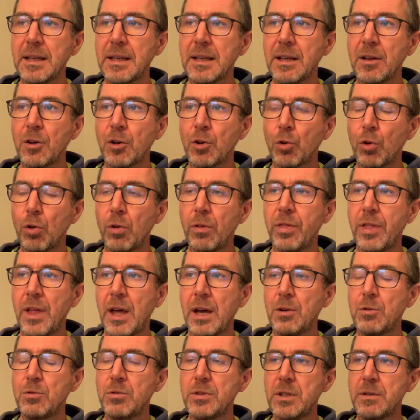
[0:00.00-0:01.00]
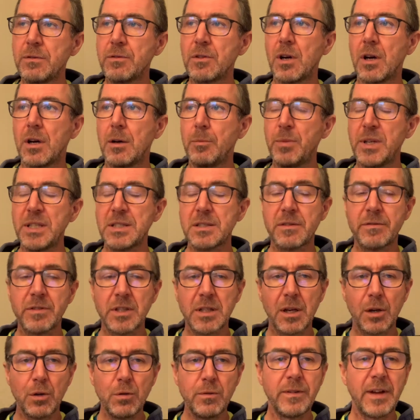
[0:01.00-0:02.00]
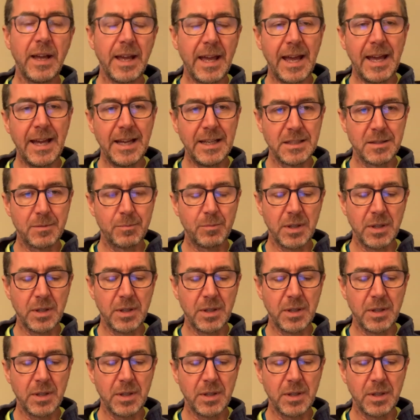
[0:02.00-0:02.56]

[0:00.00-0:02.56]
although you've got a bit of an overhead